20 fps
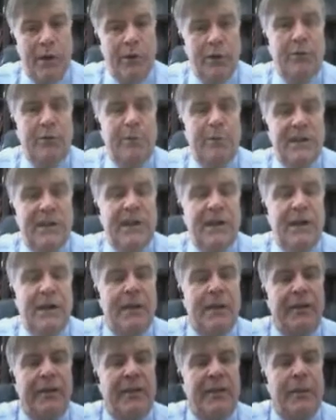You
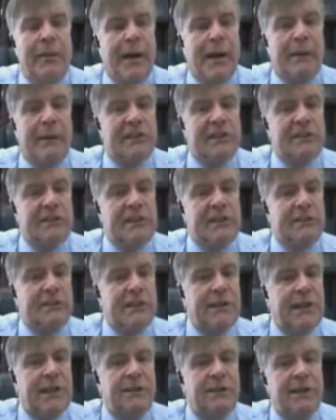basically develop gum disease
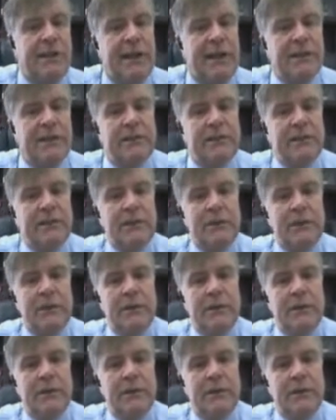and then it fails?